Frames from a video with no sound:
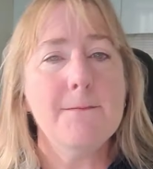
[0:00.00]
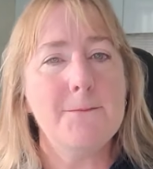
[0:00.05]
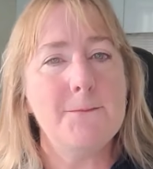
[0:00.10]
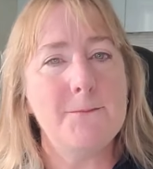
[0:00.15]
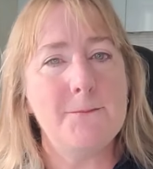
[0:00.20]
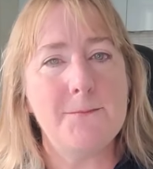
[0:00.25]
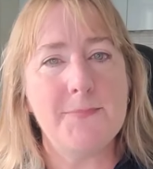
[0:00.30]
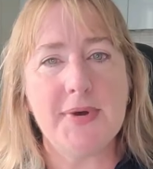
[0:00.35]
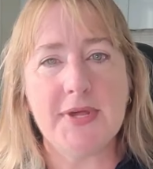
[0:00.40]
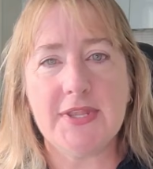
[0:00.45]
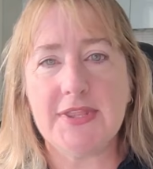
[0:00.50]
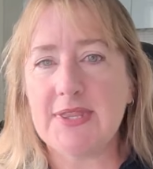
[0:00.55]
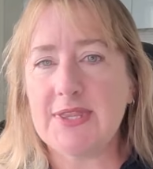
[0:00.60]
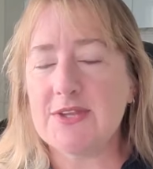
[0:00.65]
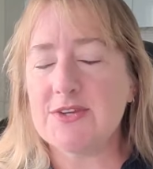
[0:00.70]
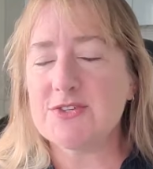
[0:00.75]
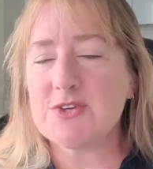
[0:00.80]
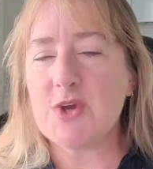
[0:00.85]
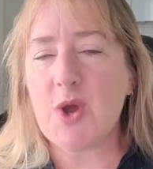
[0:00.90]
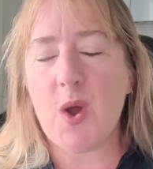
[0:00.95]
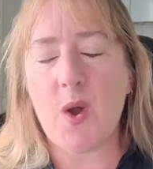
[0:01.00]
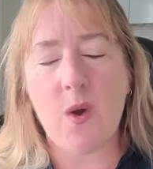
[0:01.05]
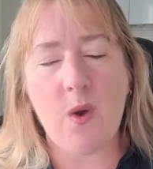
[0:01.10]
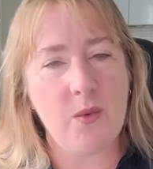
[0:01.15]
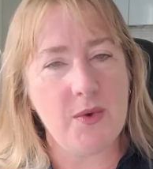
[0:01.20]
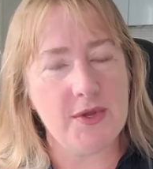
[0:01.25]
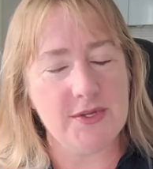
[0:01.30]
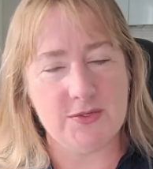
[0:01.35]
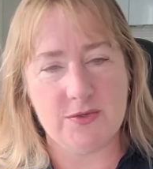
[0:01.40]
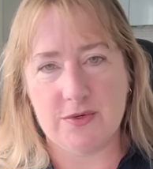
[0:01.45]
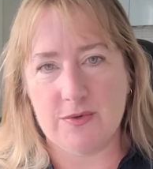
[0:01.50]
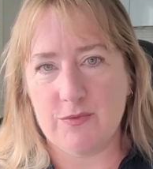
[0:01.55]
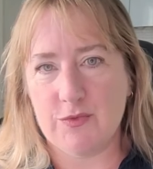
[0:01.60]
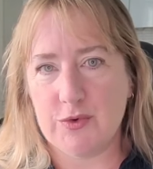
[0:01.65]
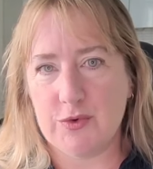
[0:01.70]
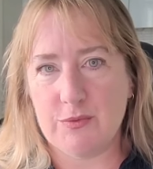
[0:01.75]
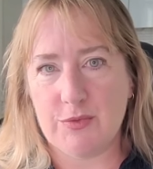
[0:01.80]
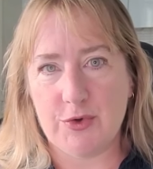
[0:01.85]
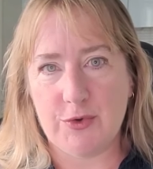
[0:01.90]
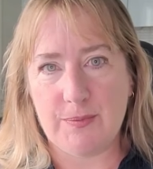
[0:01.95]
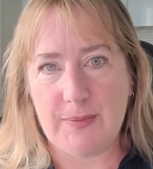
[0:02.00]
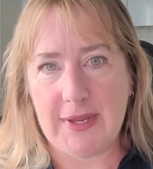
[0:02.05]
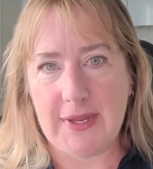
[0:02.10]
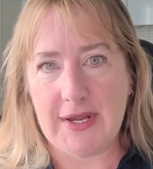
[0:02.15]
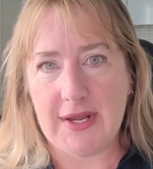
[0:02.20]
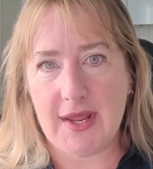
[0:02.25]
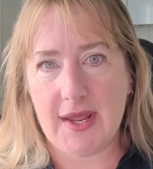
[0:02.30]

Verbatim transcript: But there's always room for improvement.